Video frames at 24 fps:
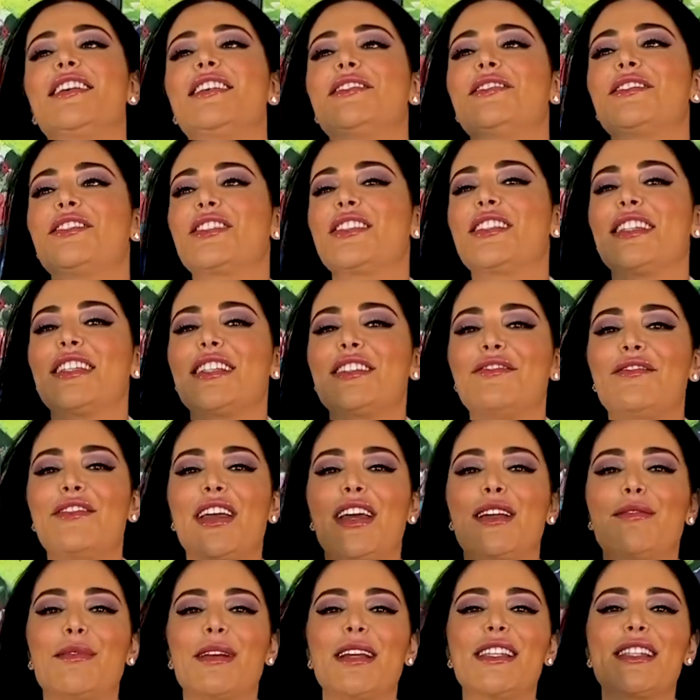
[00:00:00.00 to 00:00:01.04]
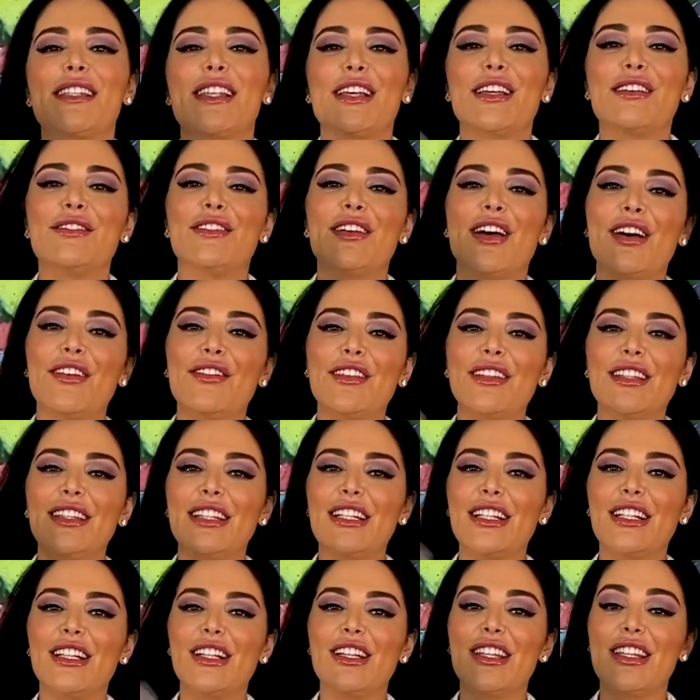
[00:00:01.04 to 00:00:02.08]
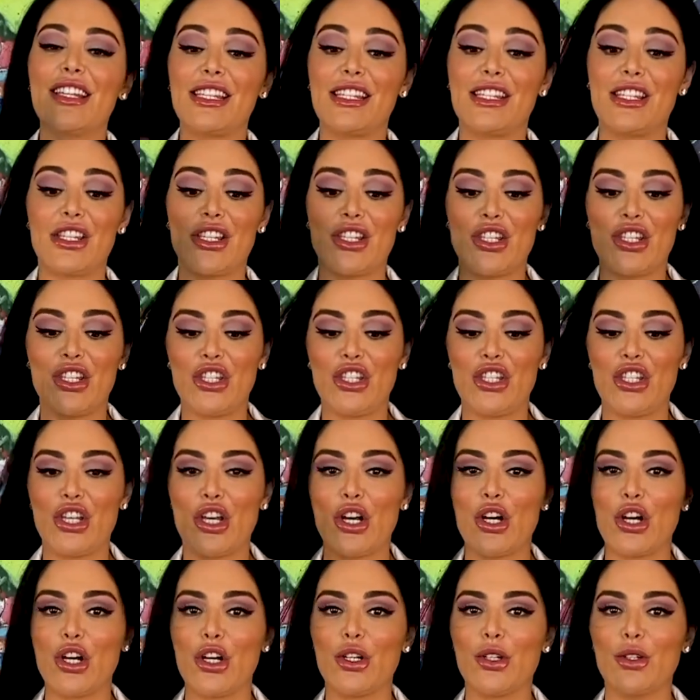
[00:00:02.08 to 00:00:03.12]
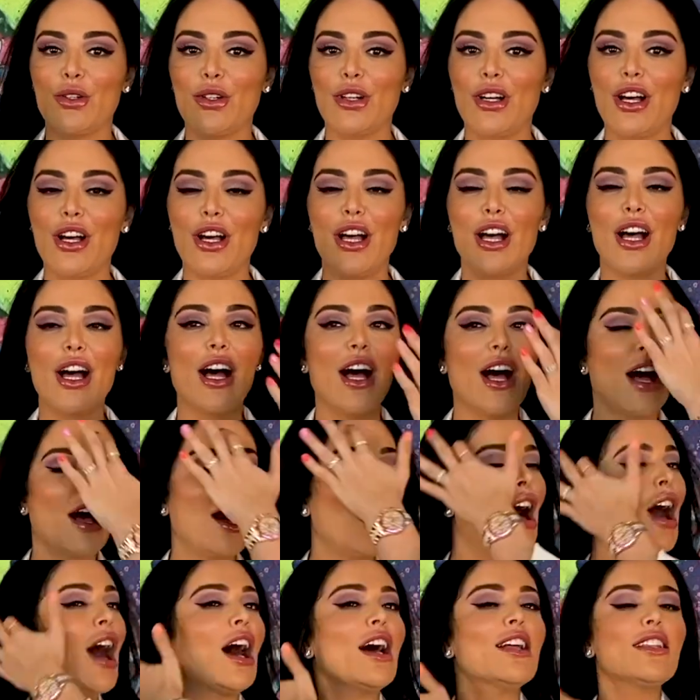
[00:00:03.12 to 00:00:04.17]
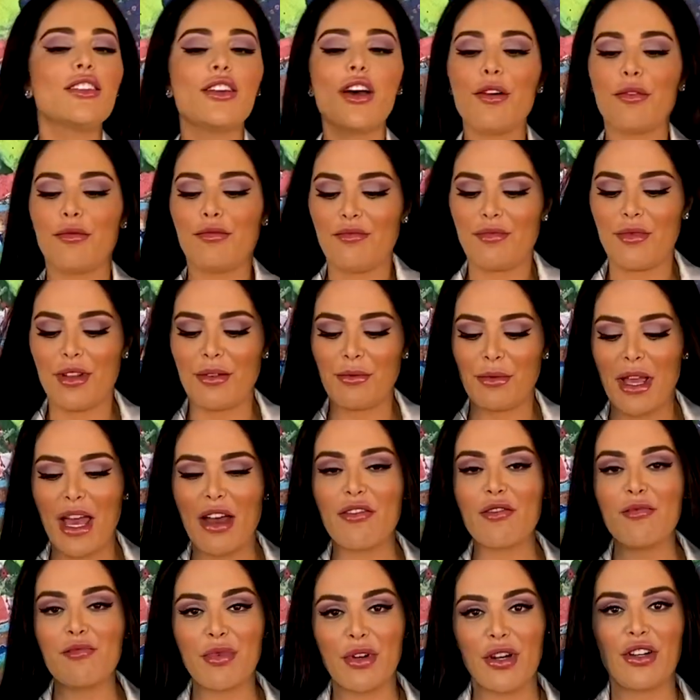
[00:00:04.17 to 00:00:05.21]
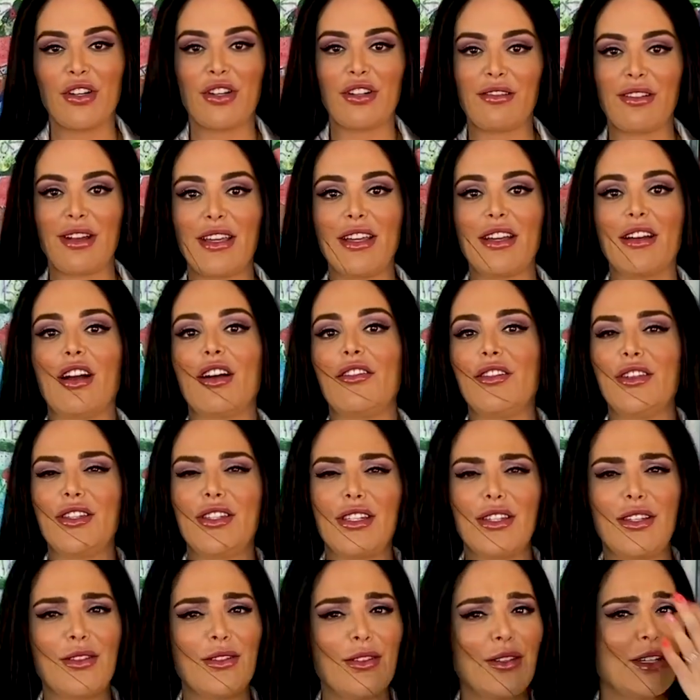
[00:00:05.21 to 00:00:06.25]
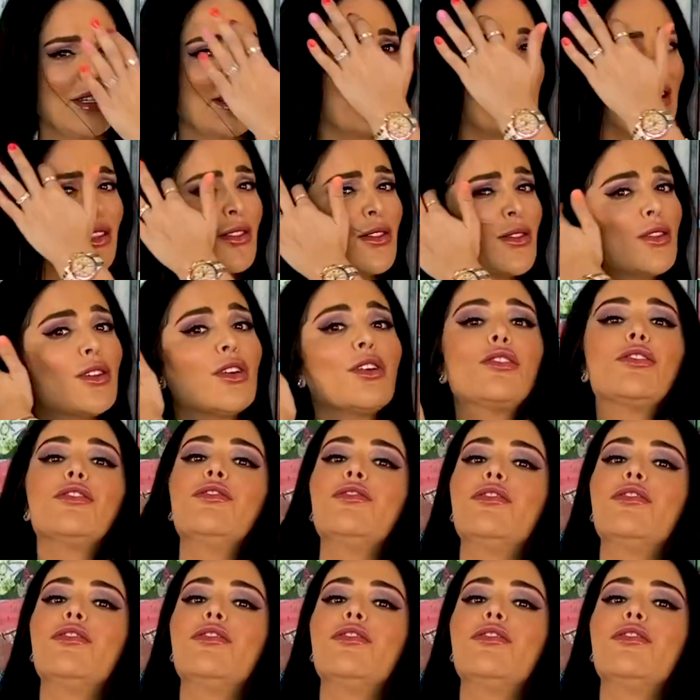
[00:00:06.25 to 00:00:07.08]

Just need to fan myself off a little. This is so hot. Oh, and we have a burner right here. Obviously you need a stove.